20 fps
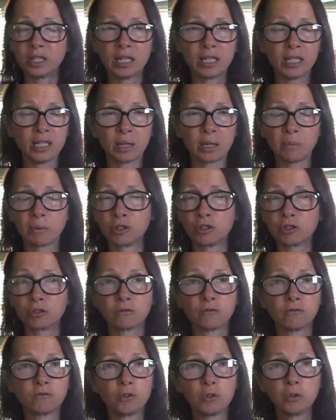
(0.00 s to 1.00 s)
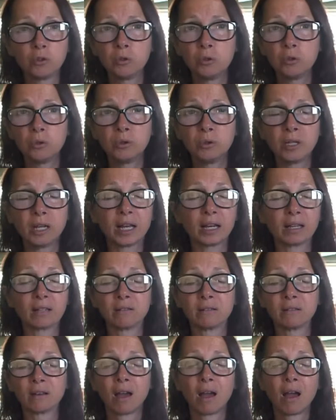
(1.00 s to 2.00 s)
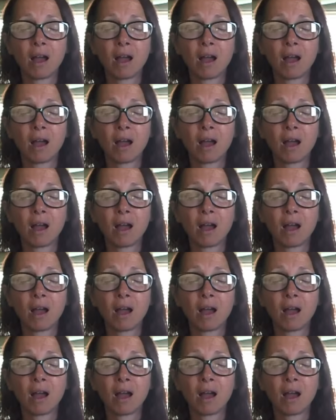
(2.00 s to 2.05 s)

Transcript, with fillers: eating a bunch of food and